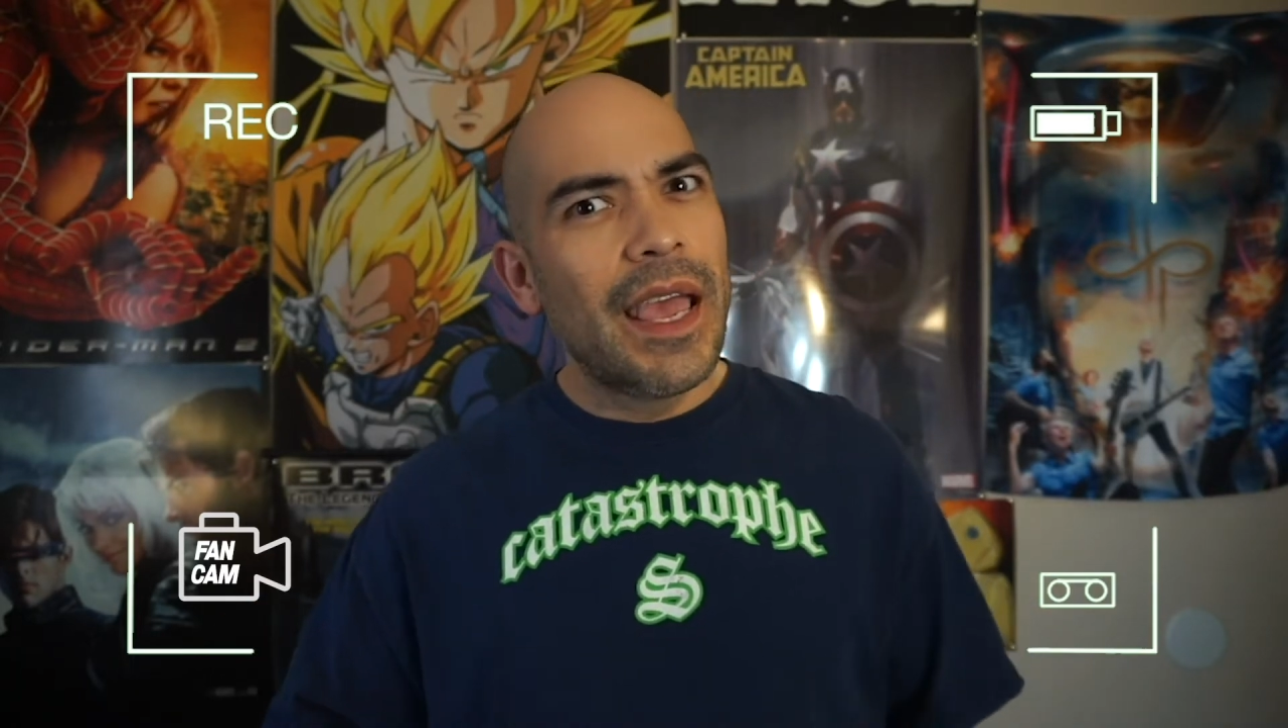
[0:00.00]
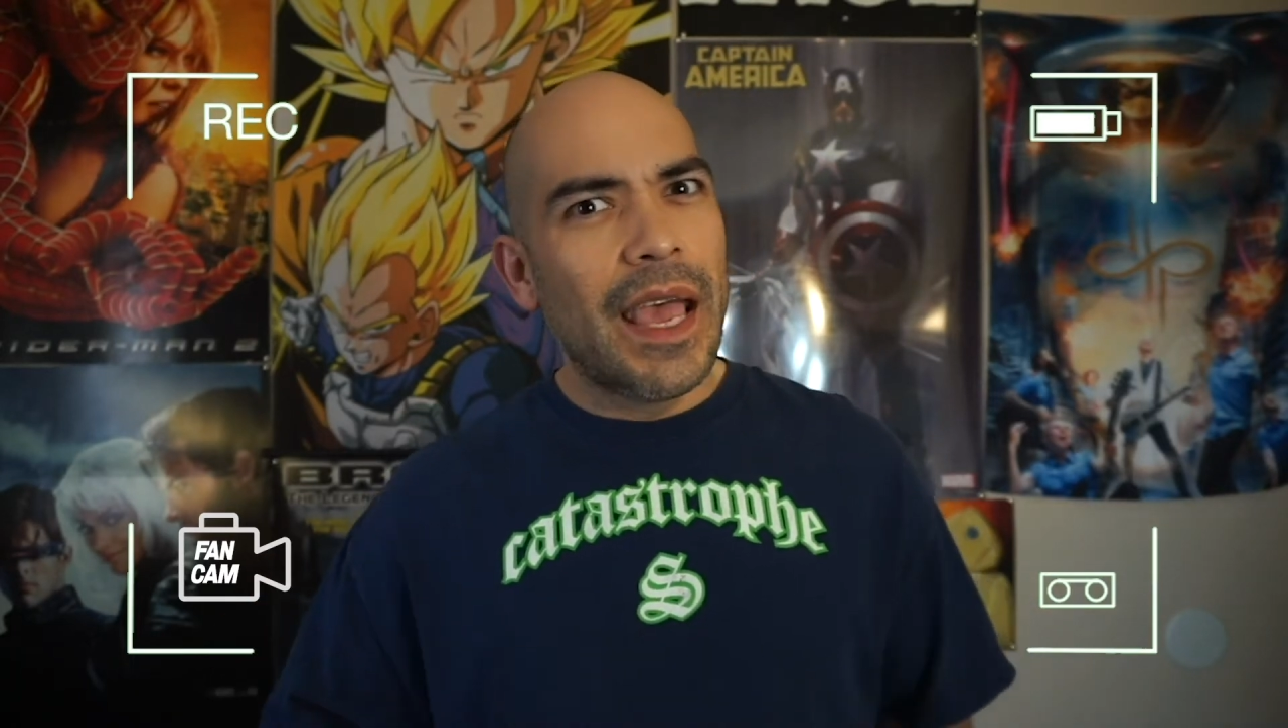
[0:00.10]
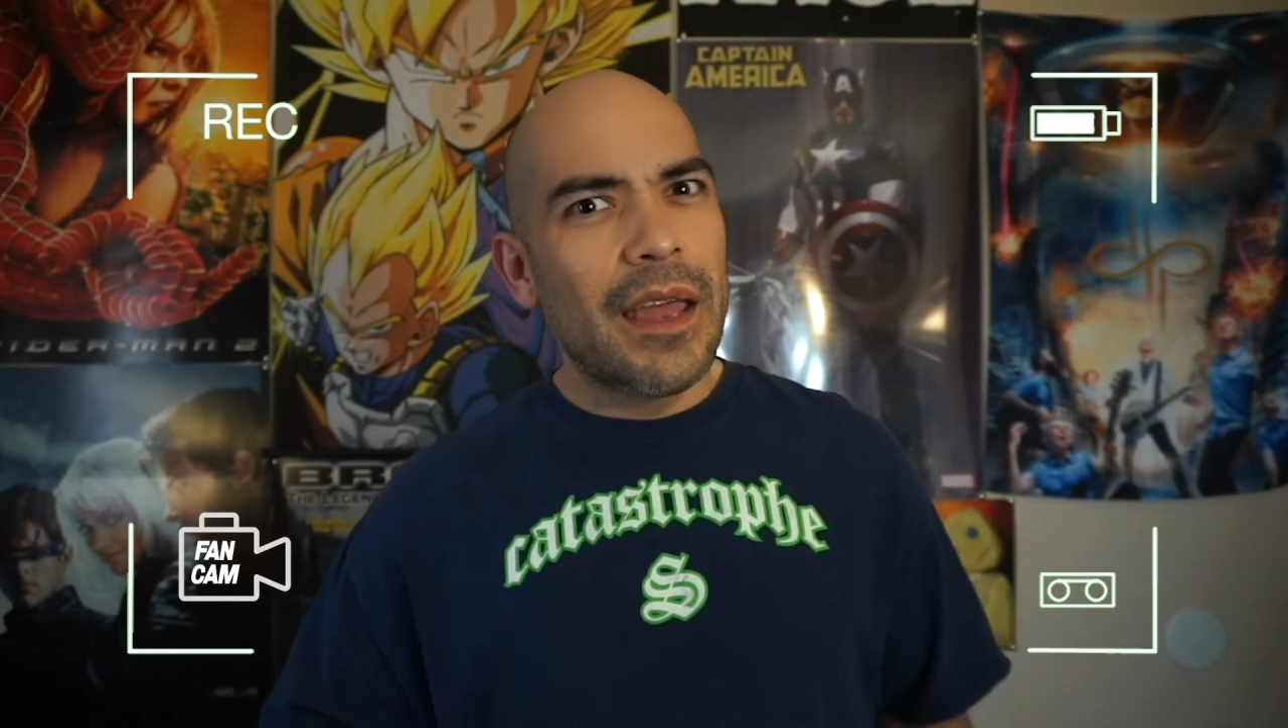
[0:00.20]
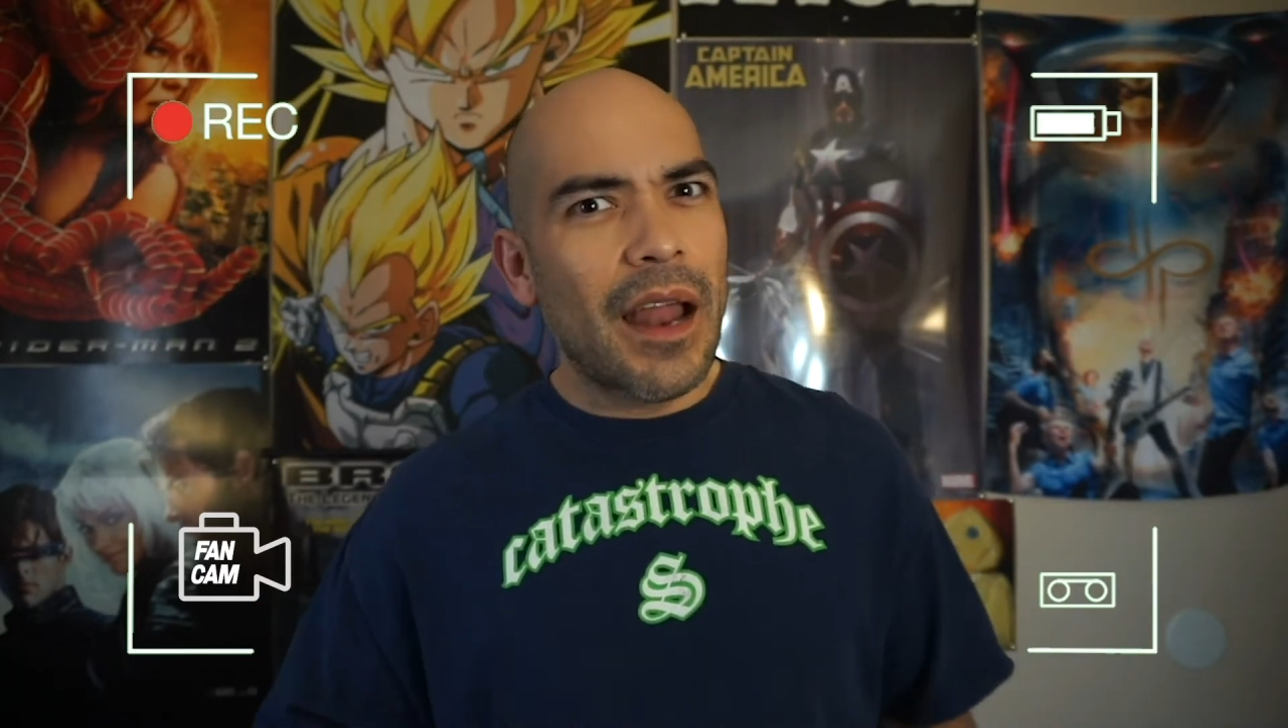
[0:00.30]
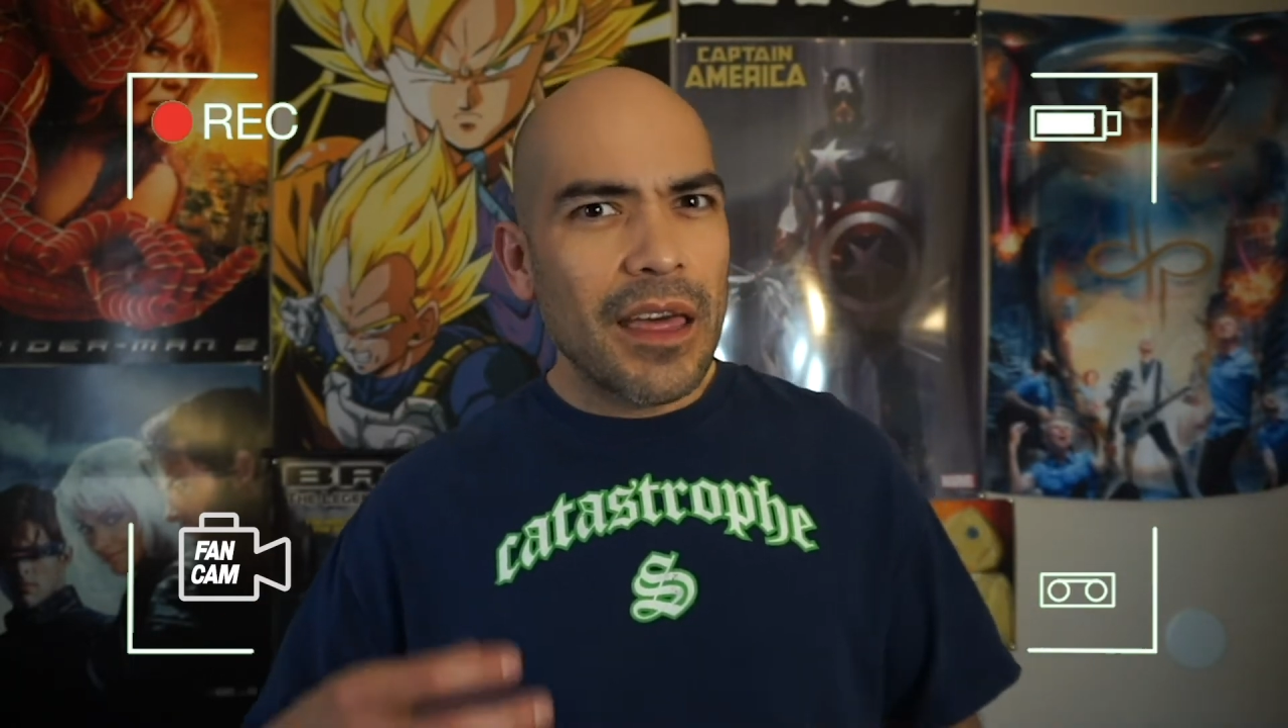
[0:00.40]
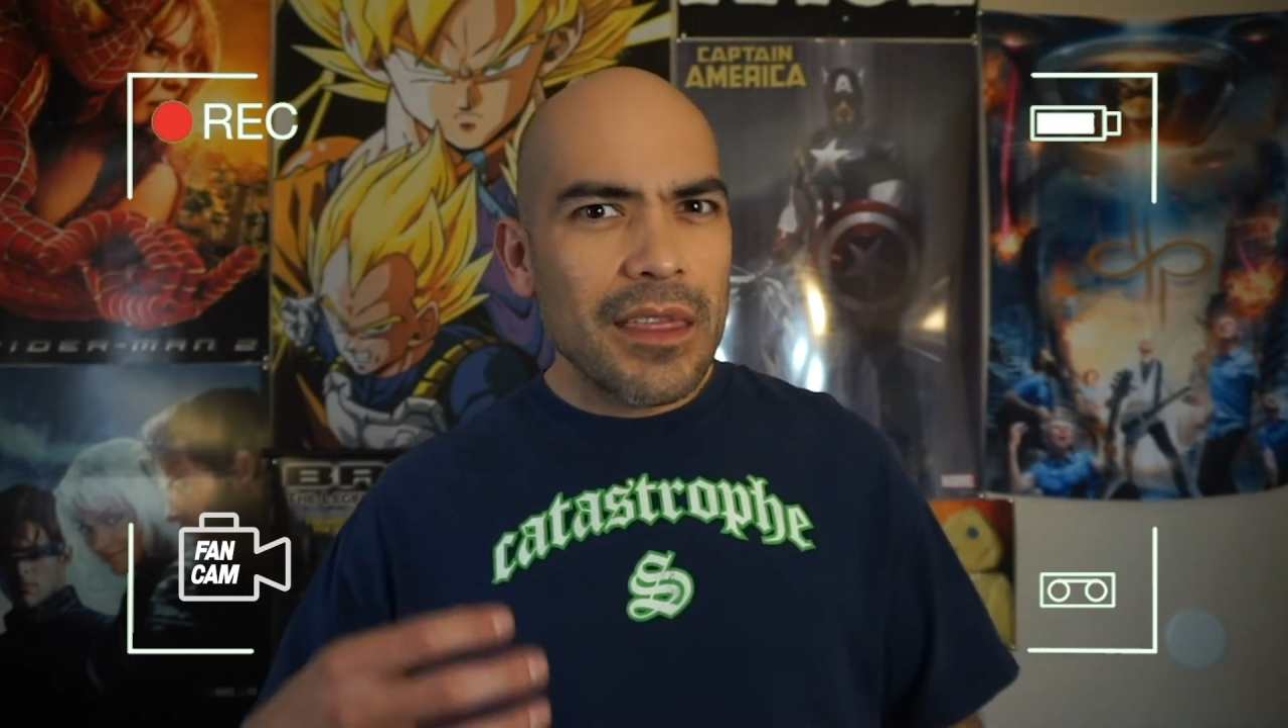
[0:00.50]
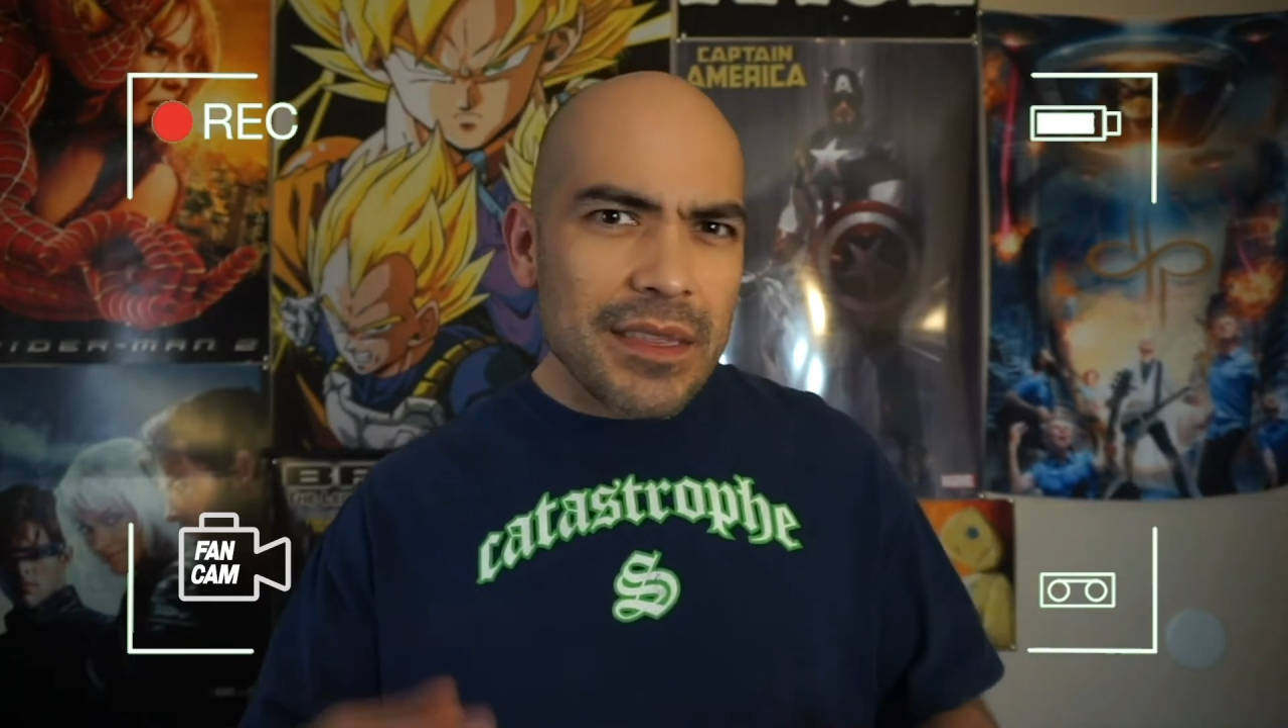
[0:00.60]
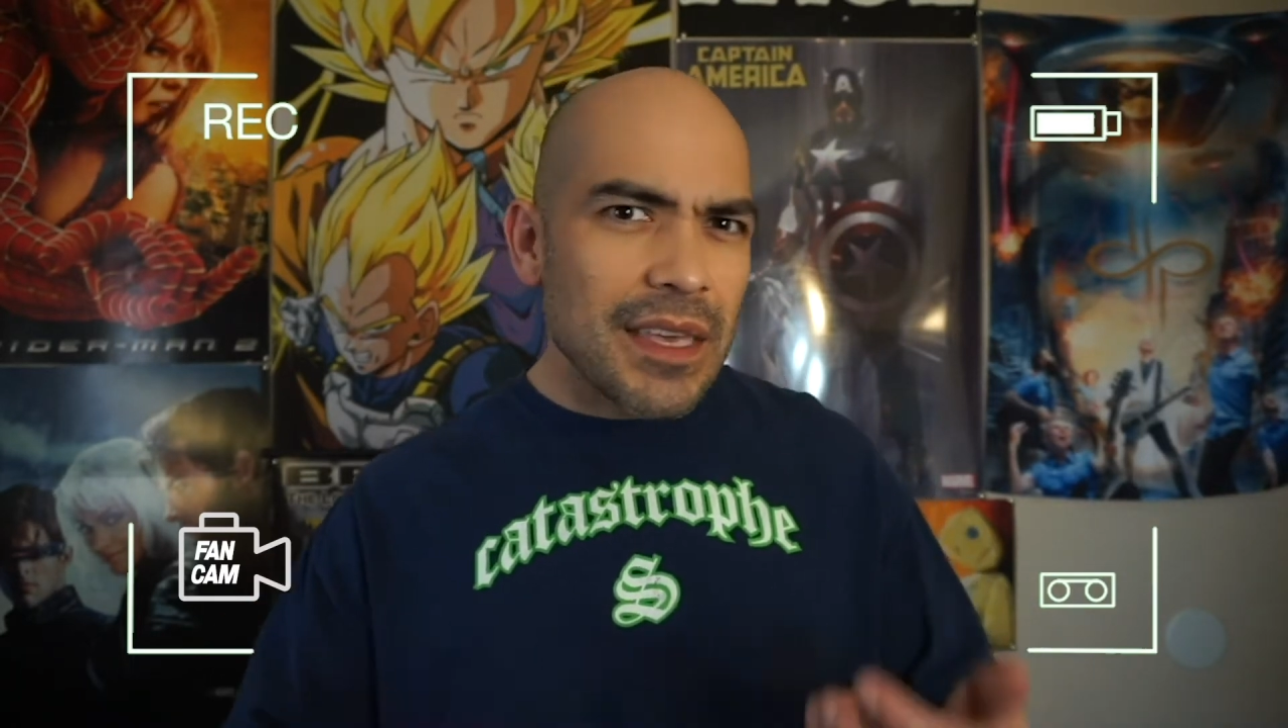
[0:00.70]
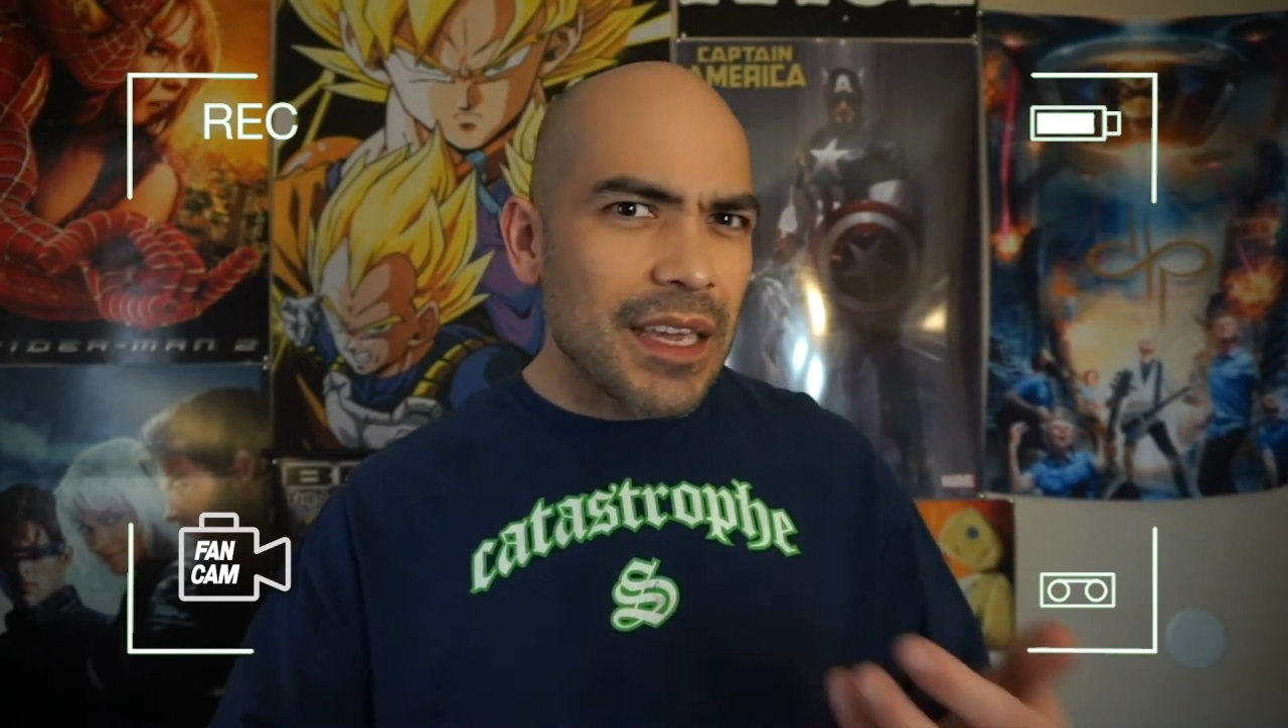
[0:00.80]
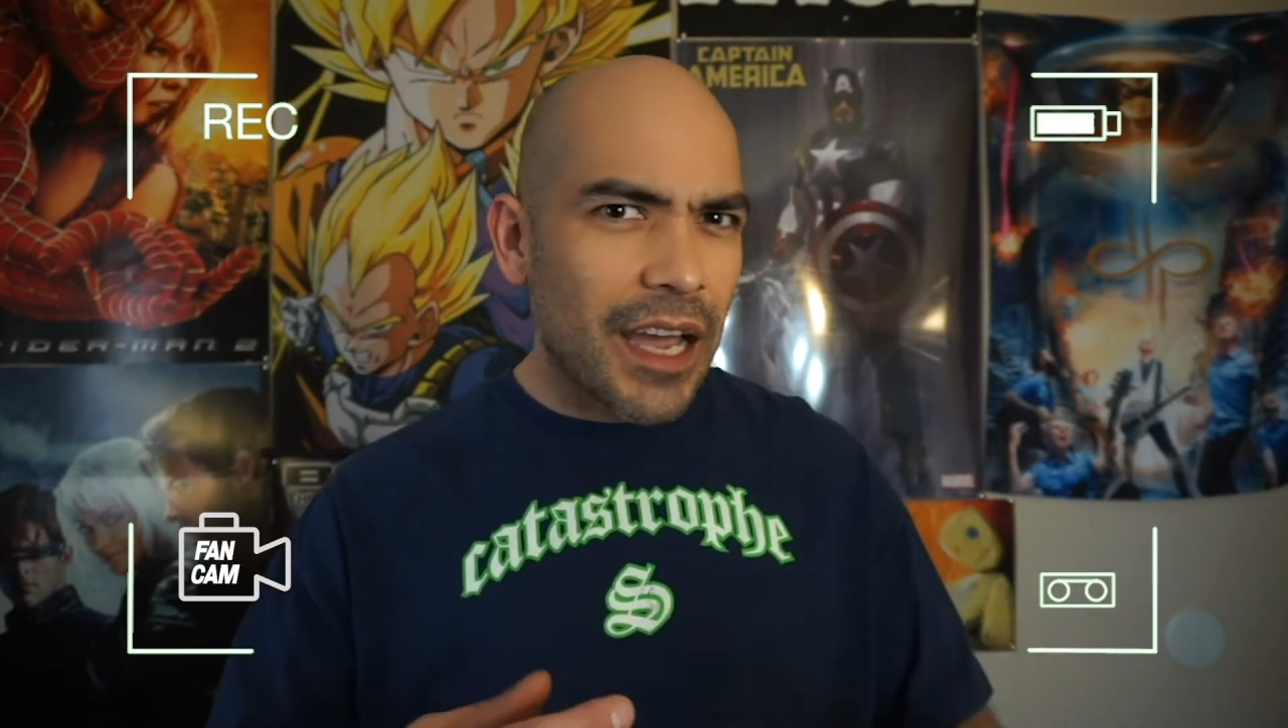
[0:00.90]
and I
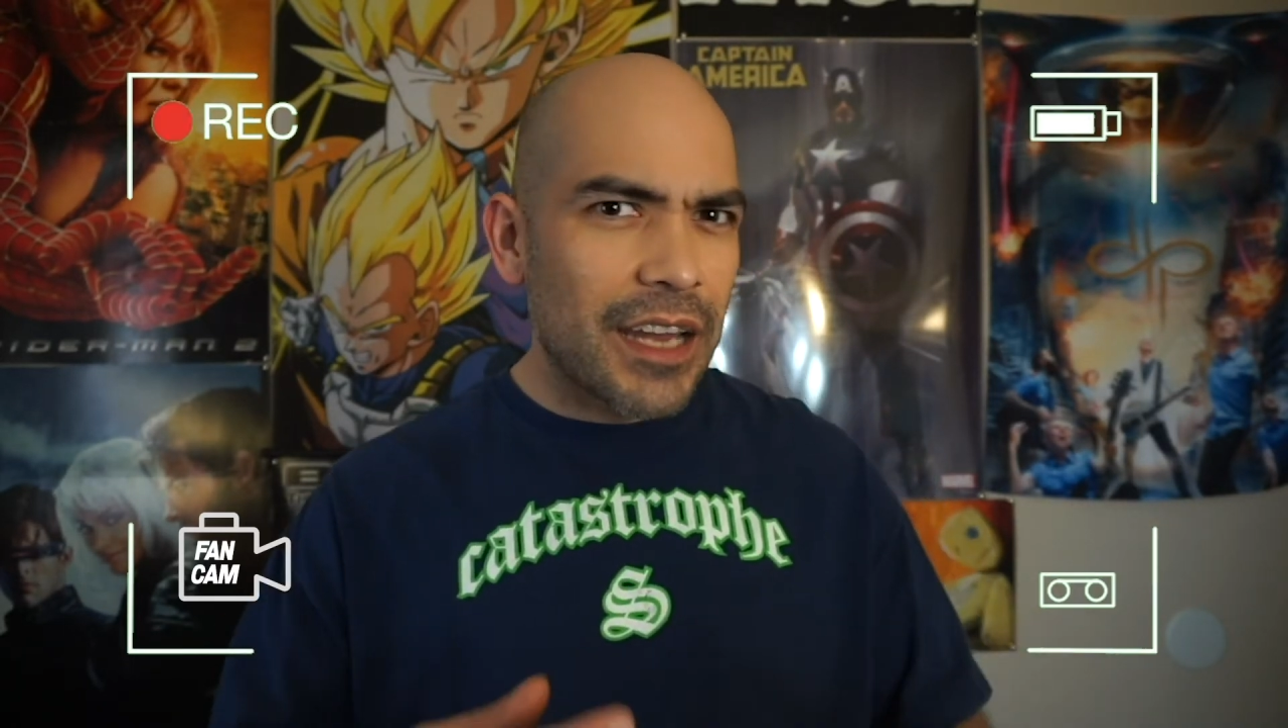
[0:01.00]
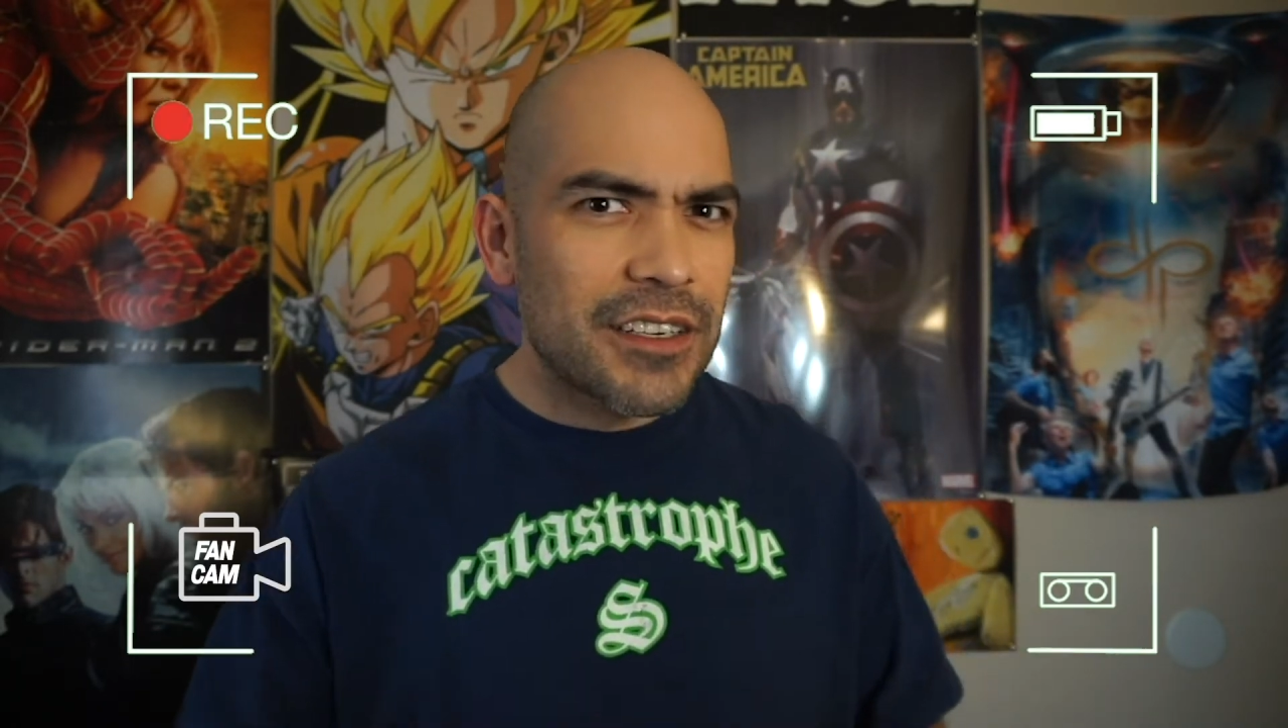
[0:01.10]
think they kind